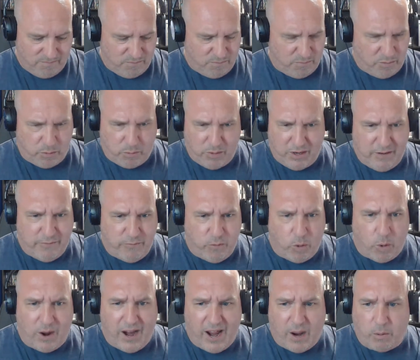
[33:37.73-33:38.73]
3,
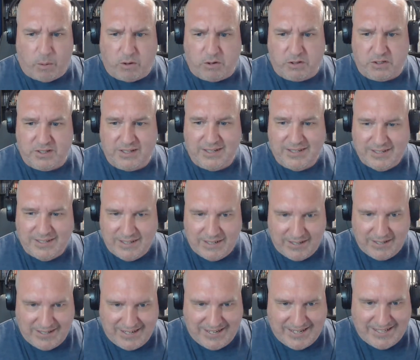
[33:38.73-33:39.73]
4 hours
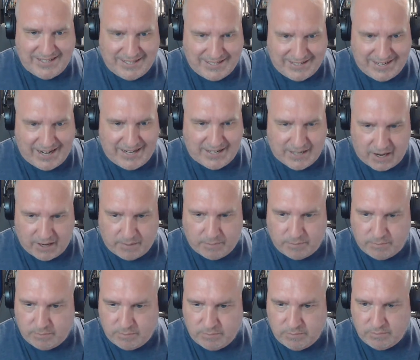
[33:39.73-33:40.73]
in the daytime,
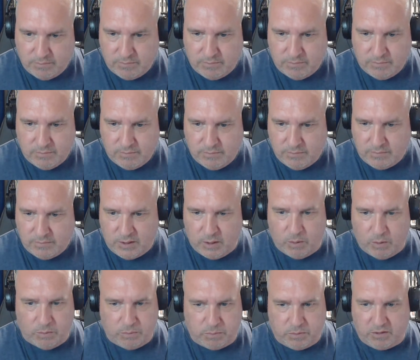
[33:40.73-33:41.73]

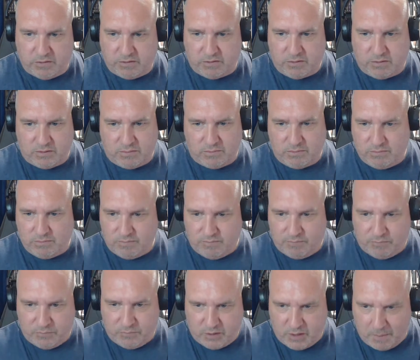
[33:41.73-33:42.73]
just
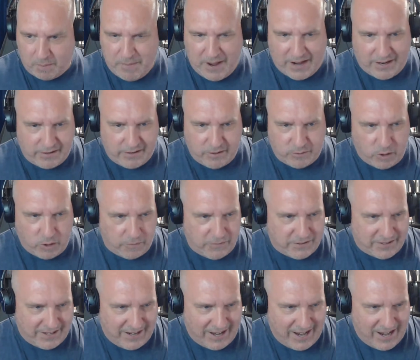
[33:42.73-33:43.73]
come back to this office
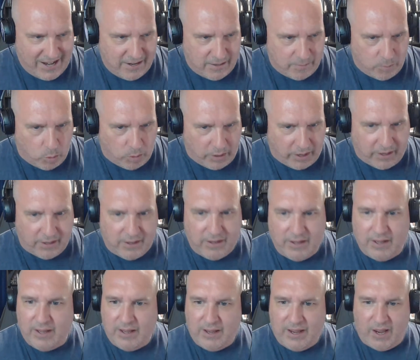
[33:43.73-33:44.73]
at 8 in the morning
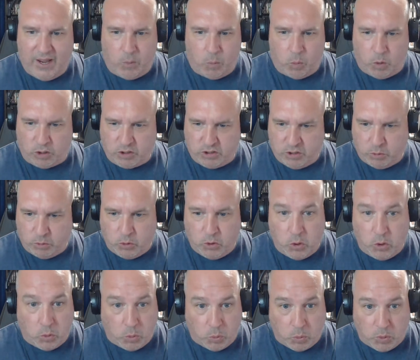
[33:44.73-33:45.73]
and work till
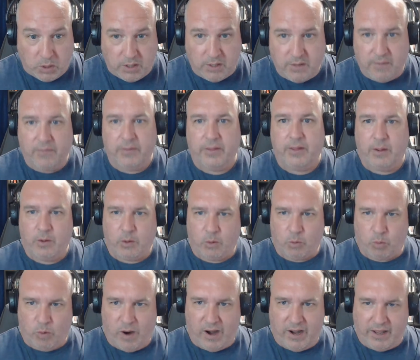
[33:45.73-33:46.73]
noon,
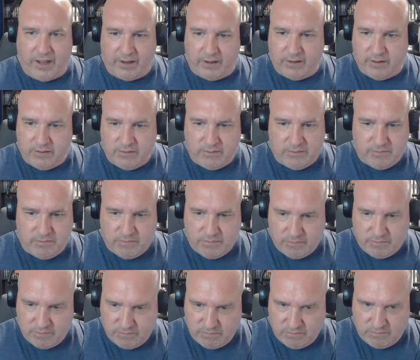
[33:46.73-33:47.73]
writing
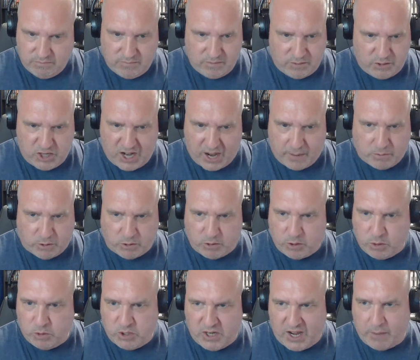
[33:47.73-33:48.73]
a chapter,
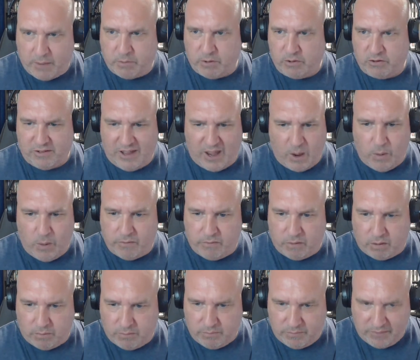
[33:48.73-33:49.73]
2 chapters,
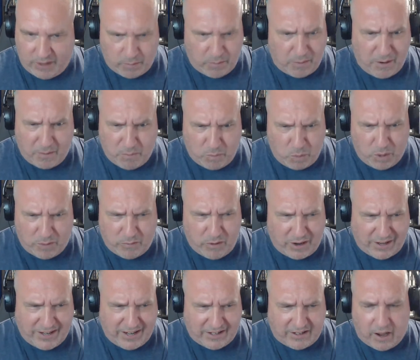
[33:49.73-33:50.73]
whatever I
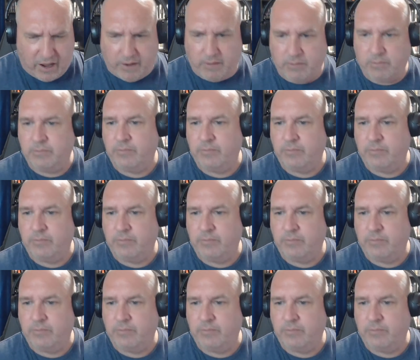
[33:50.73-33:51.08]
can get done.